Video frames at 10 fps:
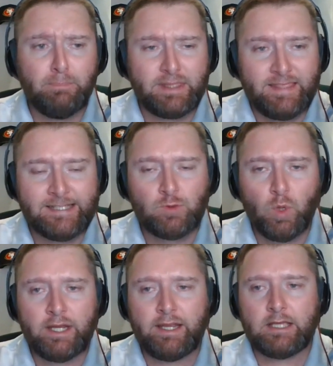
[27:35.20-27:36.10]
But this
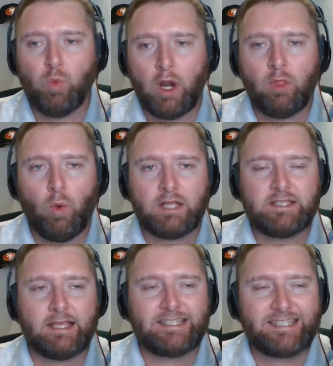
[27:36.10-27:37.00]
one is one of the
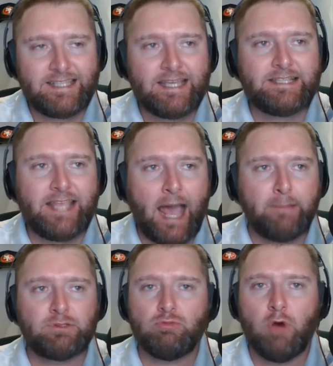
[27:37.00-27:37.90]
ones that stings the
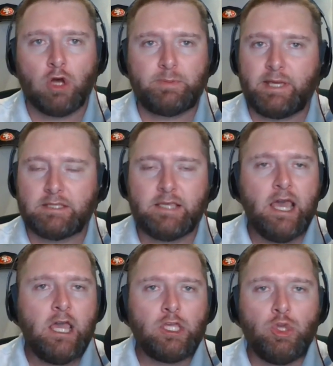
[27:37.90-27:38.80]
absolute most because
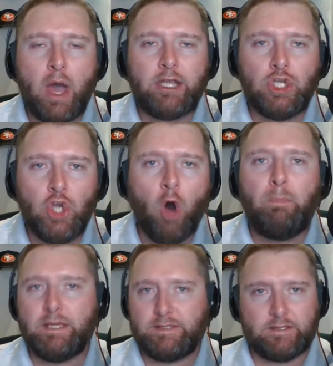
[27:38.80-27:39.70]
you had no
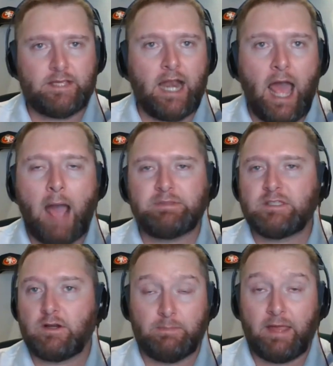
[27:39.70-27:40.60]
business, and I, am
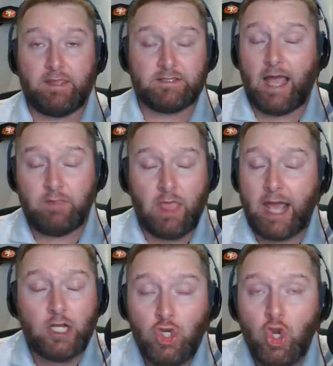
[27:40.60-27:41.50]
serious about this. They
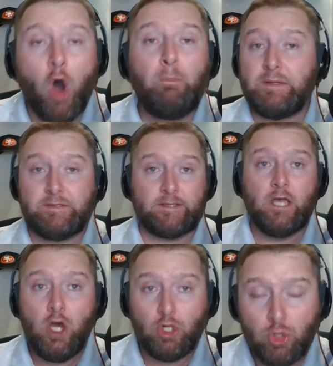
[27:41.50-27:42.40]
had no
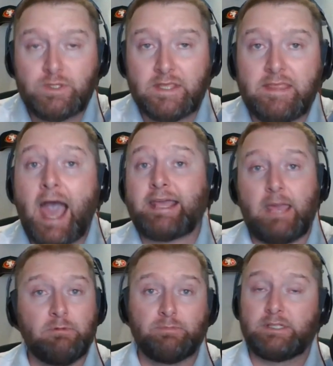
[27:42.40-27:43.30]
business losing that
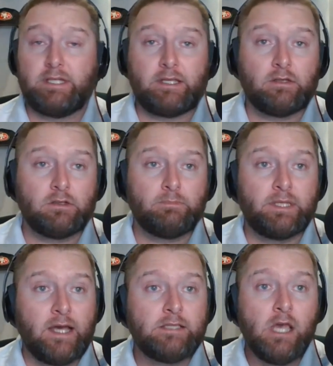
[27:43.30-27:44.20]
game in particular
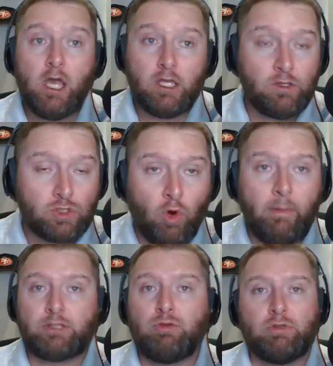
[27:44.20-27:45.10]
because you
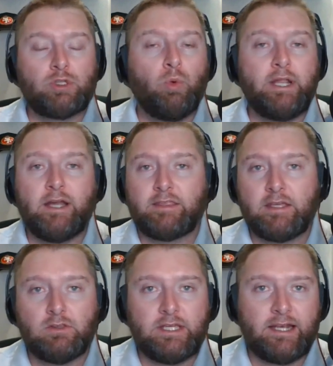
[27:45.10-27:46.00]
storm out to a 20
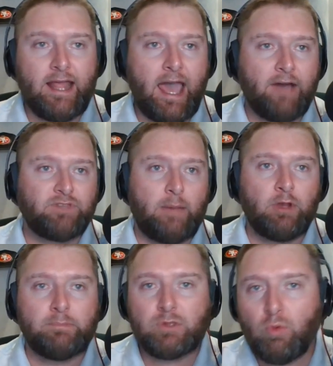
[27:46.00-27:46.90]
nothing lead at halftime.
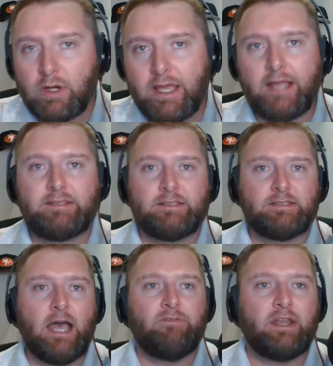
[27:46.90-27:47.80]
You're up 28 to
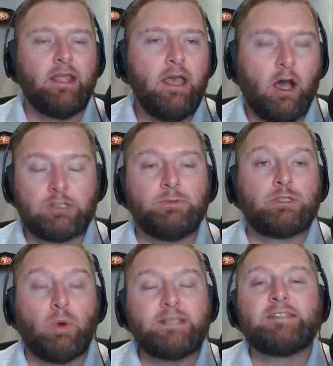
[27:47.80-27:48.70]
seven, uh, excuse me,
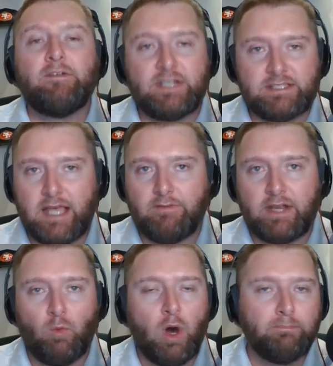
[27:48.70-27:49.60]
27 to
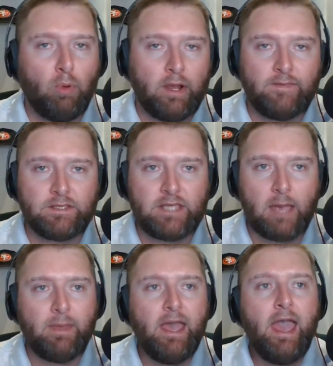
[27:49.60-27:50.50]
seven at one point in this
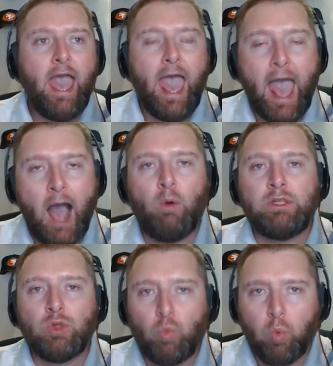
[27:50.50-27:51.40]
game. How
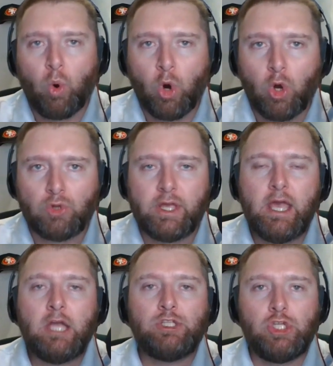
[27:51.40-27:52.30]
in the world
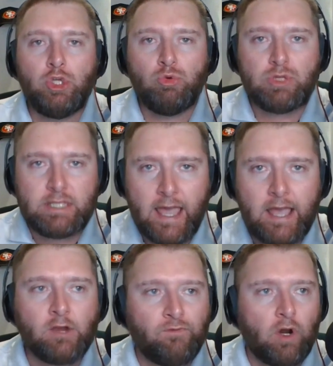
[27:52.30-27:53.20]
do you
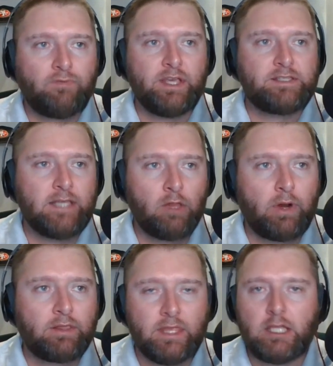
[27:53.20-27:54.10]
take your foot off the
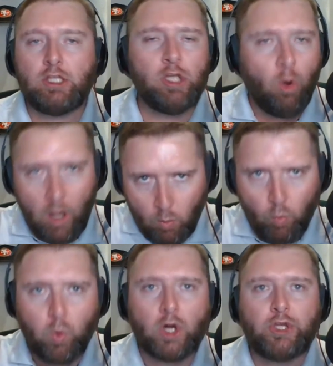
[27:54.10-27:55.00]
accelerator, thinking, you know what,
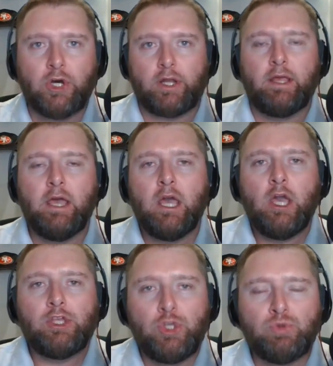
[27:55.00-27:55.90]
we're good?
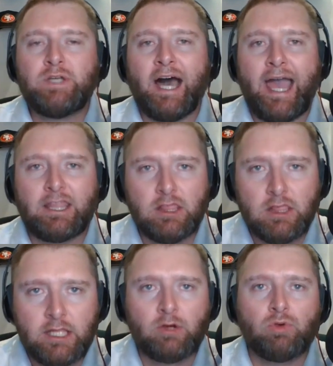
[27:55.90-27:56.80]
Utah had
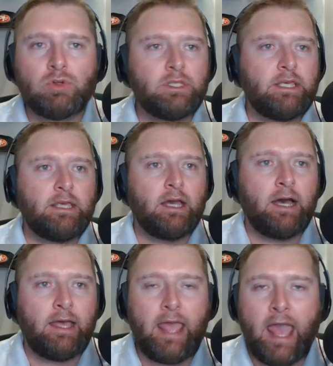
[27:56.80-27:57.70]
literally
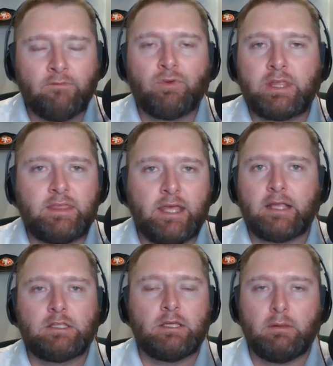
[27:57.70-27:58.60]
uh,
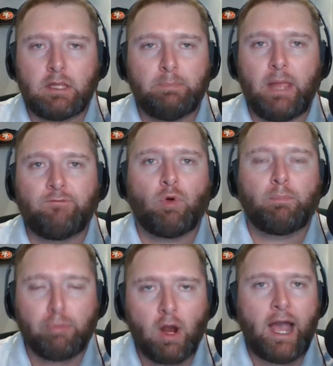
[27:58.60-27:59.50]
everything to, to play for,
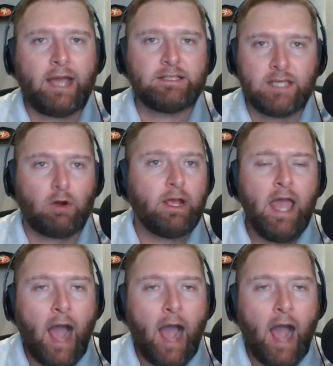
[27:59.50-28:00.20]
pride, etc.